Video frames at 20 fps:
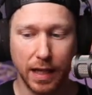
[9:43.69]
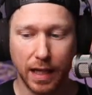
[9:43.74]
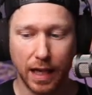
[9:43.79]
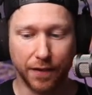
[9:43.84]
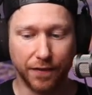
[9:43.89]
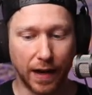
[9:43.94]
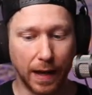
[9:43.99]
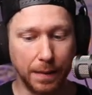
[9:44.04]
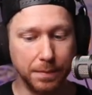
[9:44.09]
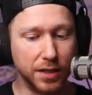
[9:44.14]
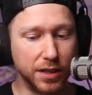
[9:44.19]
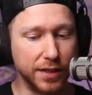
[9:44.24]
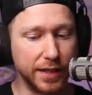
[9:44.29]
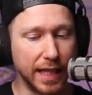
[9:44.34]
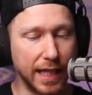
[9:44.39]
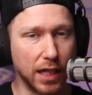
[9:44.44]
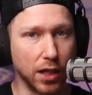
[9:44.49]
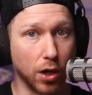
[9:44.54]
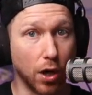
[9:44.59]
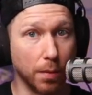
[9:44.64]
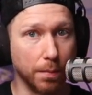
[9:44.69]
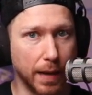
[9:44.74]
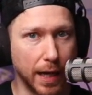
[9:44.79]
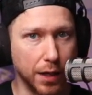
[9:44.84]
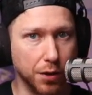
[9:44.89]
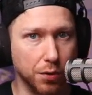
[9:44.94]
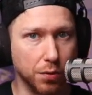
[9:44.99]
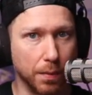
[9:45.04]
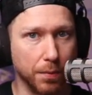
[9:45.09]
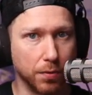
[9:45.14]
If I'm sitting on
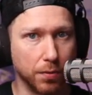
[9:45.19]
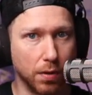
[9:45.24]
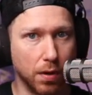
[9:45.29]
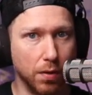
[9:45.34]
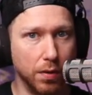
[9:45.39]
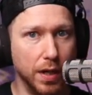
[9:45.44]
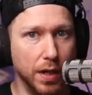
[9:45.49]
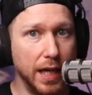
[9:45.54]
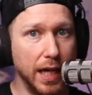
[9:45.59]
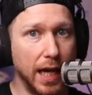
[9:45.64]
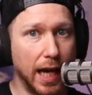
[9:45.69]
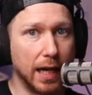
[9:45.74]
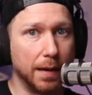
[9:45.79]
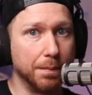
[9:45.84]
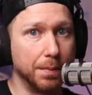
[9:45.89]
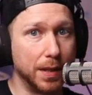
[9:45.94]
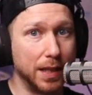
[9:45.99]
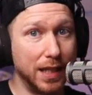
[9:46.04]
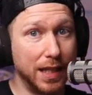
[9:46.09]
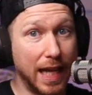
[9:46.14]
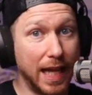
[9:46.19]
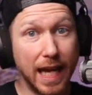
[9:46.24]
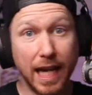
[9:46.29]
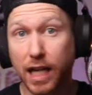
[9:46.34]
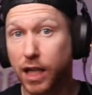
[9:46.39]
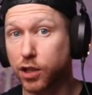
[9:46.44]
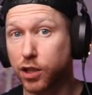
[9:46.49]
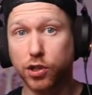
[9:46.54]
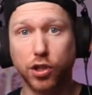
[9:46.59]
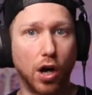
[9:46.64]
my drum throne and I'm
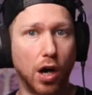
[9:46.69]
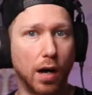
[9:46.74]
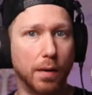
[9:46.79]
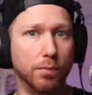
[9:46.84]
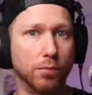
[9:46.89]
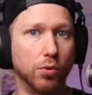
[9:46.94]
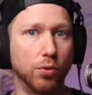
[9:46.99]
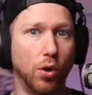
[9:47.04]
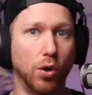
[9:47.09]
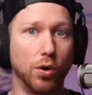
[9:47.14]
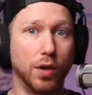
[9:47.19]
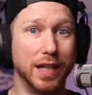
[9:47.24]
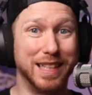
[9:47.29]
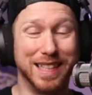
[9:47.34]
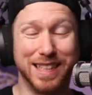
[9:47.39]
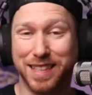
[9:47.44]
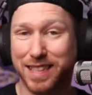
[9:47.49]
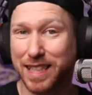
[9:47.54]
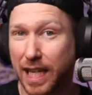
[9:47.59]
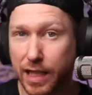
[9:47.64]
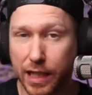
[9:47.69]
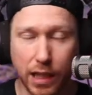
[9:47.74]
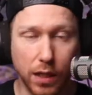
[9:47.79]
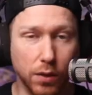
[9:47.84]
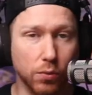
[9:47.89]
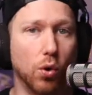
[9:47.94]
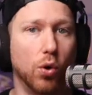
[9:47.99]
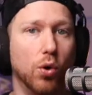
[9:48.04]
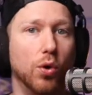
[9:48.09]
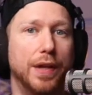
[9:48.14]
playing a tom roll, a
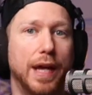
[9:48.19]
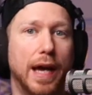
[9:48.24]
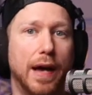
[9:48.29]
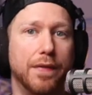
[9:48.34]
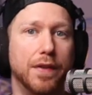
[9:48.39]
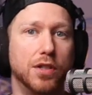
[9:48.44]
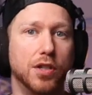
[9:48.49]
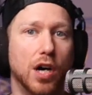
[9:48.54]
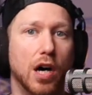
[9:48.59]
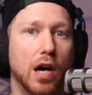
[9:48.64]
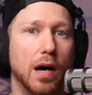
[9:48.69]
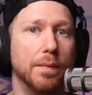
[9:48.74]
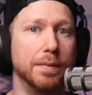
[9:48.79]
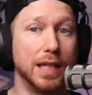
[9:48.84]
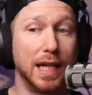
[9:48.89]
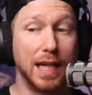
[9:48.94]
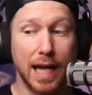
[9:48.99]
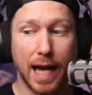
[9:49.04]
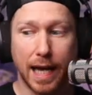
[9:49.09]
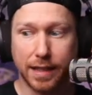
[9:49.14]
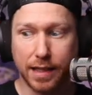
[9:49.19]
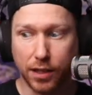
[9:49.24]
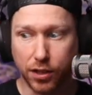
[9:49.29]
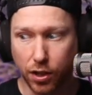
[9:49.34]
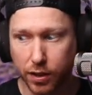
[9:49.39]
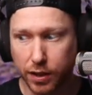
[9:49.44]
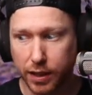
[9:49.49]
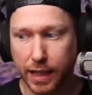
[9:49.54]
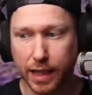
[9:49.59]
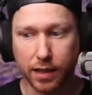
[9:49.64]
descending roll down the toms, as I
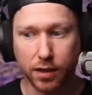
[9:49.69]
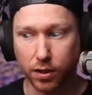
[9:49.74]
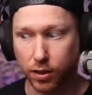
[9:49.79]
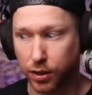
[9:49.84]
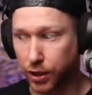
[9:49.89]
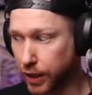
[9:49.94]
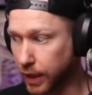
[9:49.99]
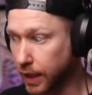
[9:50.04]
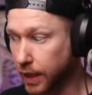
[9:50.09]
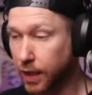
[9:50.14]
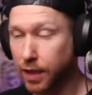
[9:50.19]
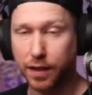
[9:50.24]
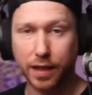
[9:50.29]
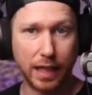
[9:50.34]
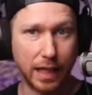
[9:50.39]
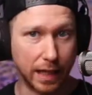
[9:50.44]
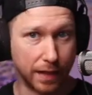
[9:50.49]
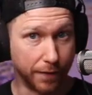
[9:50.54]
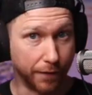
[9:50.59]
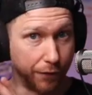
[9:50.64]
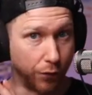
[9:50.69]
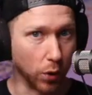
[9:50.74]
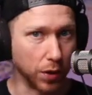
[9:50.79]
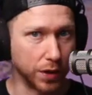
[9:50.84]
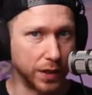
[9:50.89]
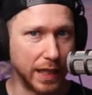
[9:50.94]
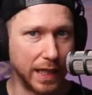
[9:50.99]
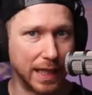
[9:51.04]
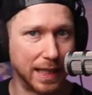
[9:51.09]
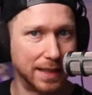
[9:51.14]
start to get to the
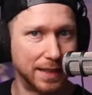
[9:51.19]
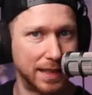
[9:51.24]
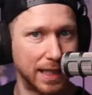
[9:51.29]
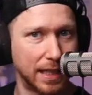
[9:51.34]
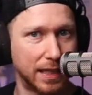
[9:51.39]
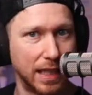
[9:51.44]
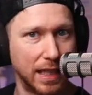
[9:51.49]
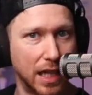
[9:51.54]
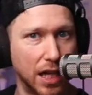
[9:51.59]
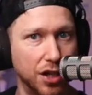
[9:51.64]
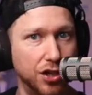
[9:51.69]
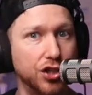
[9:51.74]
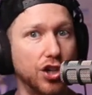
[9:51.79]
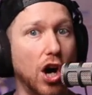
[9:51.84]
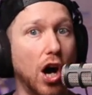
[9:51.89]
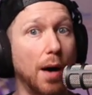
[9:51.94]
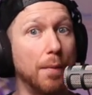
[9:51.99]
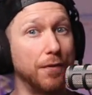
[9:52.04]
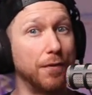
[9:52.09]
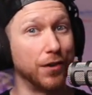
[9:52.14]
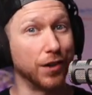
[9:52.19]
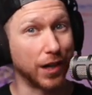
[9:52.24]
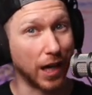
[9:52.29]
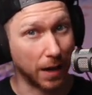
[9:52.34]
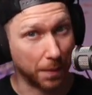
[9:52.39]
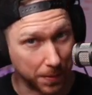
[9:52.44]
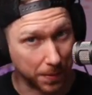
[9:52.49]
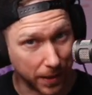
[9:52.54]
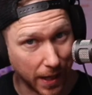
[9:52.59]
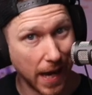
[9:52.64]
14 and 16 inch tom, if you're
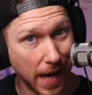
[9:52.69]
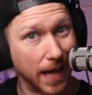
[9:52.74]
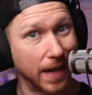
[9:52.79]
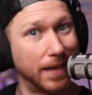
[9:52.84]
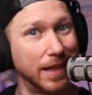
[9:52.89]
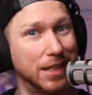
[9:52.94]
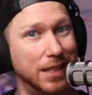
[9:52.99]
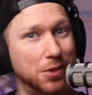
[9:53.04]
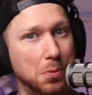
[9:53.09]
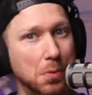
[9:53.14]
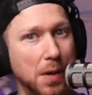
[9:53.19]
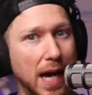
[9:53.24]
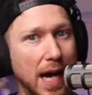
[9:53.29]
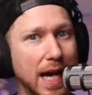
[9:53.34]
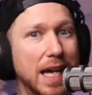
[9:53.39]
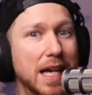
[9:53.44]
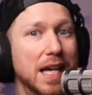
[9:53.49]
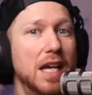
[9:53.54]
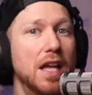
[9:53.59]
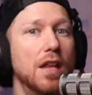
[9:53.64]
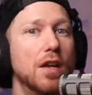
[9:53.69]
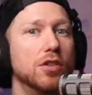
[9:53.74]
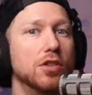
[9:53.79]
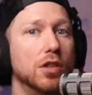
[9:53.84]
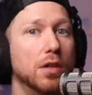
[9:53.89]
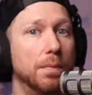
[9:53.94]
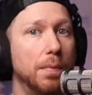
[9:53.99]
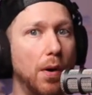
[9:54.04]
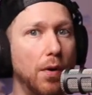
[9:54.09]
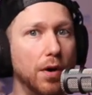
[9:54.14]
kind of playing this way, there's a
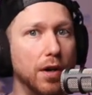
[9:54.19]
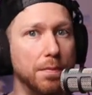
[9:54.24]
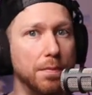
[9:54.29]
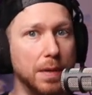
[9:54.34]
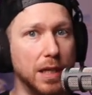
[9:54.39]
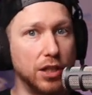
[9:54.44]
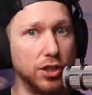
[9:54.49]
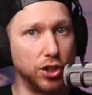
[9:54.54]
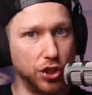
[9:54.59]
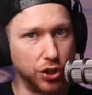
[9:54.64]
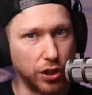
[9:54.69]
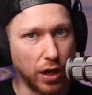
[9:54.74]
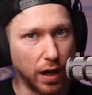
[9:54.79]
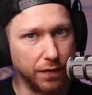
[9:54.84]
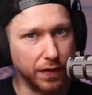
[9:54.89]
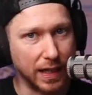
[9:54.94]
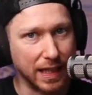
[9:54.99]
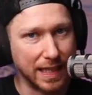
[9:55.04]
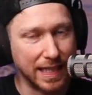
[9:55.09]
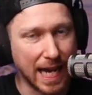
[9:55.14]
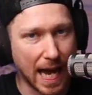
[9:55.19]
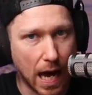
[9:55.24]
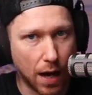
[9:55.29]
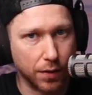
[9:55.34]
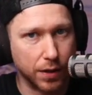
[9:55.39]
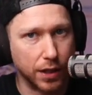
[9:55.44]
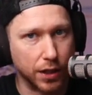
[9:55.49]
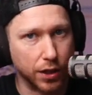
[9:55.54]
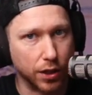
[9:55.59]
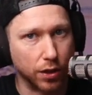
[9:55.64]
component of me shoving
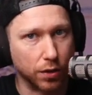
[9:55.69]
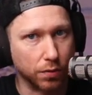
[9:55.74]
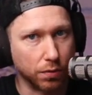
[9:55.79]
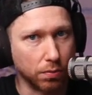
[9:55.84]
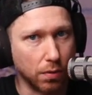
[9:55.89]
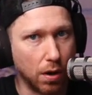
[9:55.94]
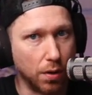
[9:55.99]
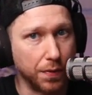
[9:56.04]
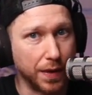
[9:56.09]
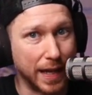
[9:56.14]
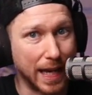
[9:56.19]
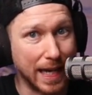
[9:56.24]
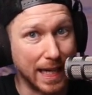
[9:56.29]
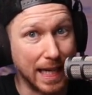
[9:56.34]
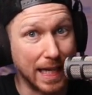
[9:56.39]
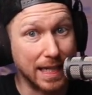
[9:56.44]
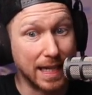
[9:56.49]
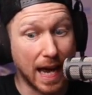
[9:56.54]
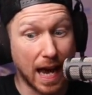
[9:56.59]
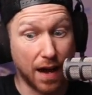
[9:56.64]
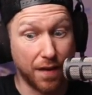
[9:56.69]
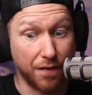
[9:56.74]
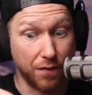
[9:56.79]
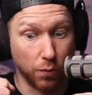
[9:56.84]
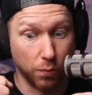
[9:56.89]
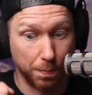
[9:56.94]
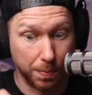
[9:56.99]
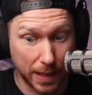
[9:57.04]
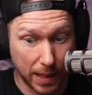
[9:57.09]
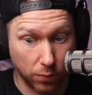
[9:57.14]
down into the throne that I need to
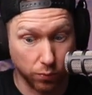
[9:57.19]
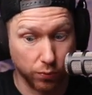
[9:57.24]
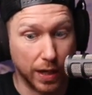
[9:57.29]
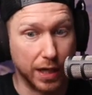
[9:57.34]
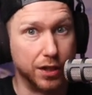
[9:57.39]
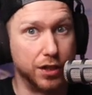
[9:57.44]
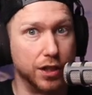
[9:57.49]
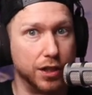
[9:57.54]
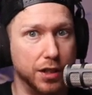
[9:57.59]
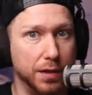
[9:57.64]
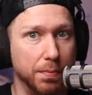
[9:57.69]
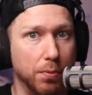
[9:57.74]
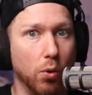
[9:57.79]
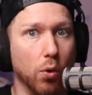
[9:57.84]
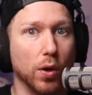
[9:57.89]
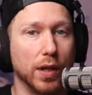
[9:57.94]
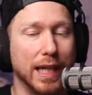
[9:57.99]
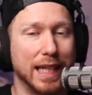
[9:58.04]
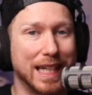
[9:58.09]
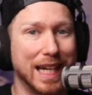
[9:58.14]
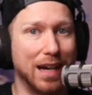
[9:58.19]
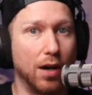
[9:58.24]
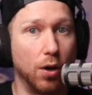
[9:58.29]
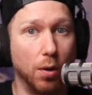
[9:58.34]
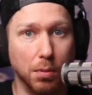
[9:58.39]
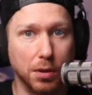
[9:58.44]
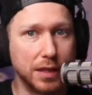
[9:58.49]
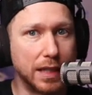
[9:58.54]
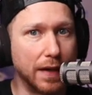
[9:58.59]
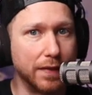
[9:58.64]
have be rigid support, like I
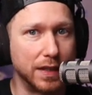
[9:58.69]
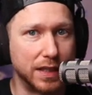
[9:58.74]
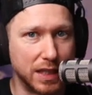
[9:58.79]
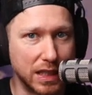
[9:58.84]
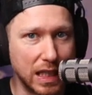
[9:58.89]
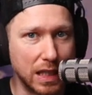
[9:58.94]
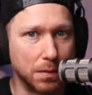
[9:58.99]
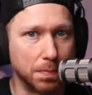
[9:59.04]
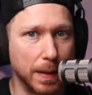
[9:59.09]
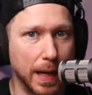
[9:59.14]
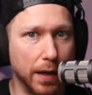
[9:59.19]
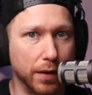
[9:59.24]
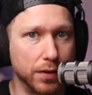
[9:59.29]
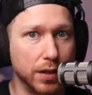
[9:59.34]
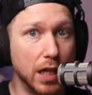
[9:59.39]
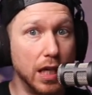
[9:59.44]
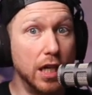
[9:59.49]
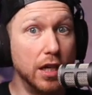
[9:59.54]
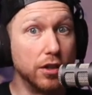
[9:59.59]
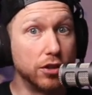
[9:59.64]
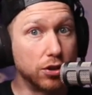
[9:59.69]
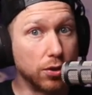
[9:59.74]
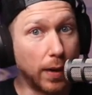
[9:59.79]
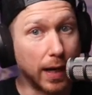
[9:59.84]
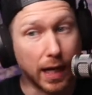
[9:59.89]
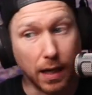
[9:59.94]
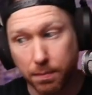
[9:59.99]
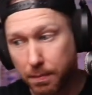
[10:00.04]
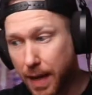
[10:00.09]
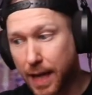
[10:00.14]
almost have a seat belt so I
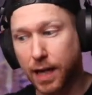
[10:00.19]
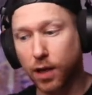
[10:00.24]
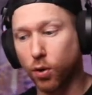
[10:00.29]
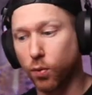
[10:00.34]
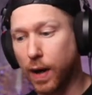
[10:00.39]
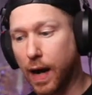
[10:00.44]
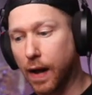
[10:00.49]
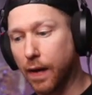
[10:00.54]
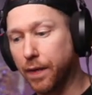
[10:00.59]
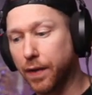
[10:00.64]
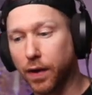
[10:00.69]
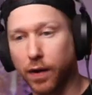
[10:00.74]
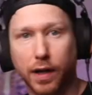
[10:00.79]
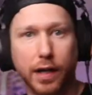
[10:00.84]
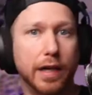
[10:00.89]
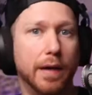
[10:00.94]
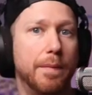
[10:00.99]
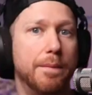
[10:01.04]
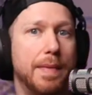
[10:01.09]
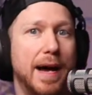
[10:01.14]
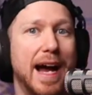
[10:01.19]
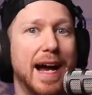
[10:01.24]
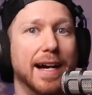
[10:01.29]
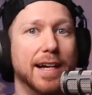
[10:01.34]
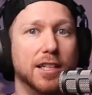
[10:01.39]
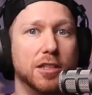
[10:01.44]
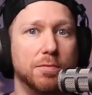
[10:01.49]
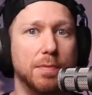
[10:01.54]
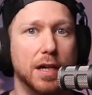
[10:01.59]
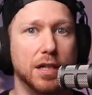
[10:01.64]
can make it around there and come
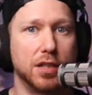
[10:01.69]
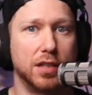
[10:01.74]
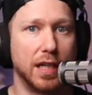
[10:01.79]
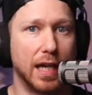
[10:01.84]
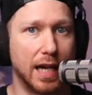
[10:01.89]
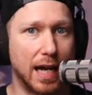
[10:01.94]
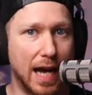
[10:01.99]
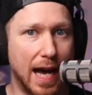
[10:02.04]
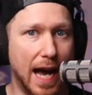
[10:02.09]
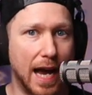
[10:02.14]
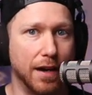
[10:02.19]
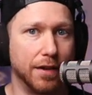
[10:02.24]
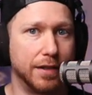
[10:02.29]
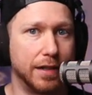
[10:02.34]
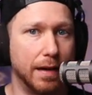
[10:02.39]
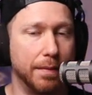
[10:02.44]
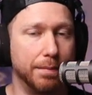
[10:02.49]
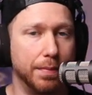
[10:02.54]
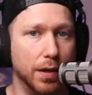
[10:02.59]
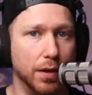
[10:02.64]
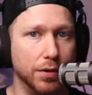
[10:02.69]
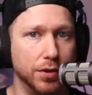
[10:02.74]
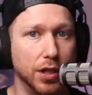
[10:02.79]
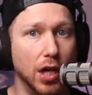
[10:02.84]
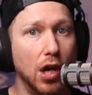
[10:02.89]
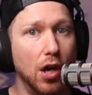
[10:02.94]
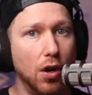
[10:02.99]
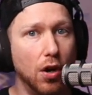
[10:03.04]
back, especially at higher tempos